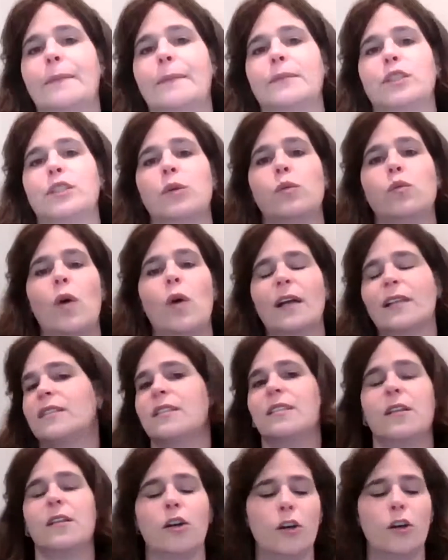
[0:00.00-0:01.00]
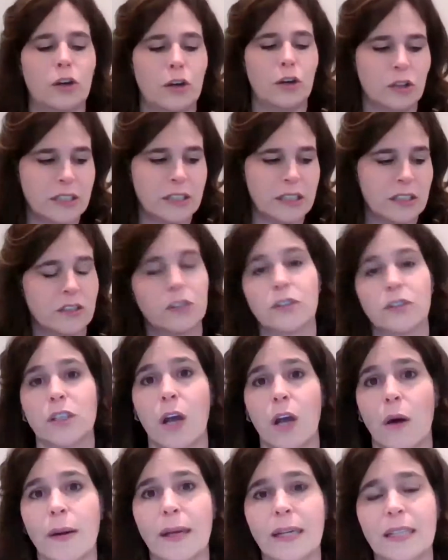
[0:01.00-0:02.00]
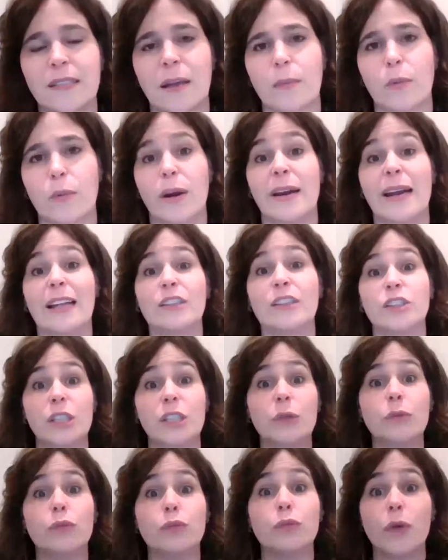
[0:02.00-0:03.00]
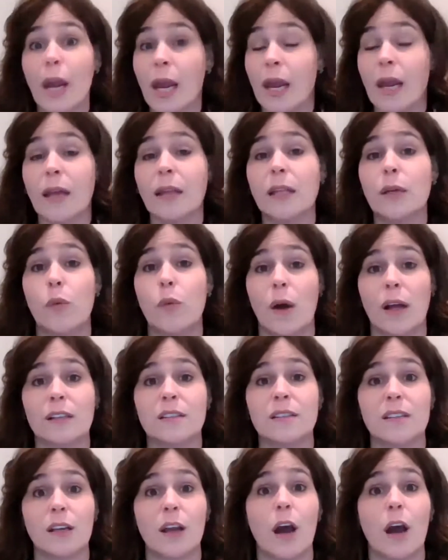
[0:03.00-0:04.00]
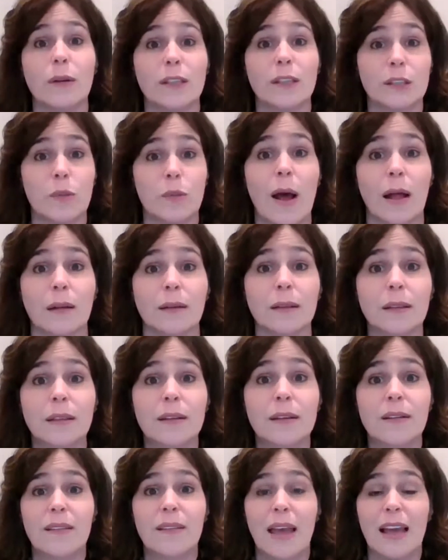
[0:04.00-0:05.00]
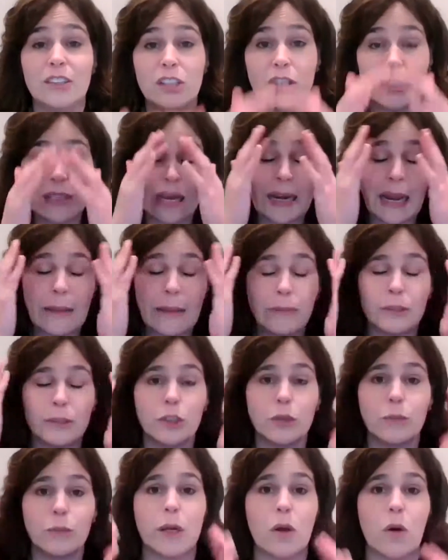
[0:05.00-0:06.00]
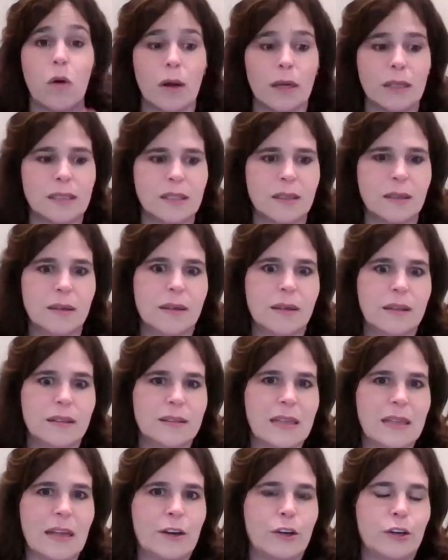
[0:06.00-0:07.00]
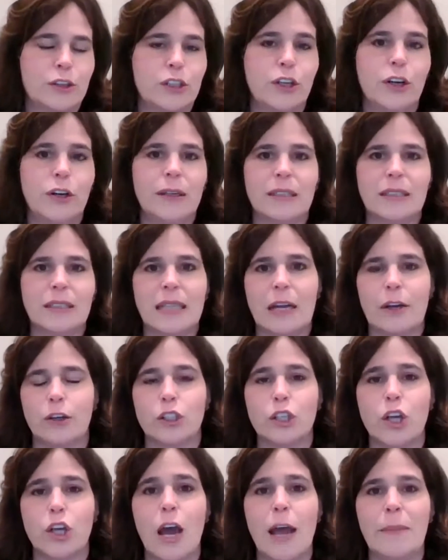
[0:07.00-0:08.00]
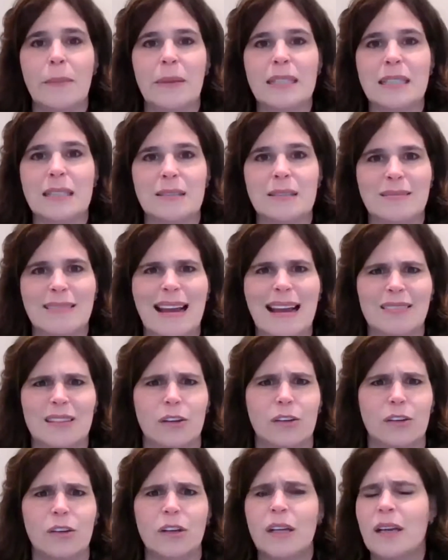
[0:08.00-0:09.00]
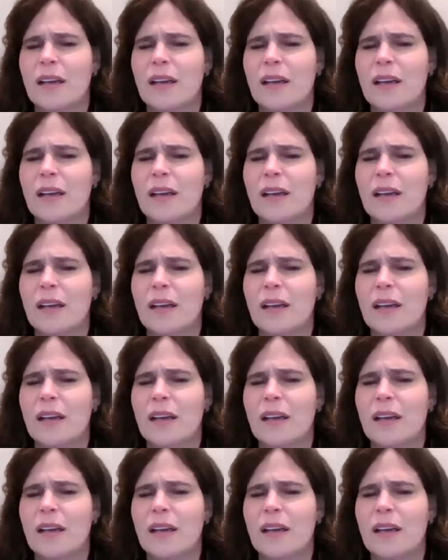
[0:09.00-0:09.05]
She wants her sister's going somewhere and she really wants to go as well. And she's not able to because it's not her turn, it's not her time, it's not the